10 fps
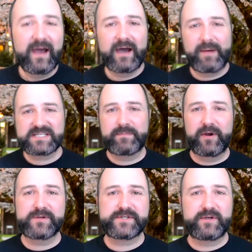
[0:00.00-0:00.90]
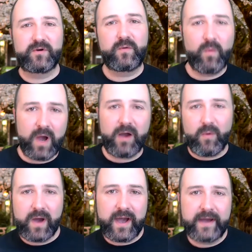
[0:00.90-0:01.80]
As opposed to wah
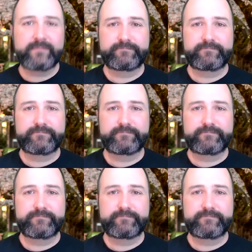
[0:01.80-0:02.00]
wah.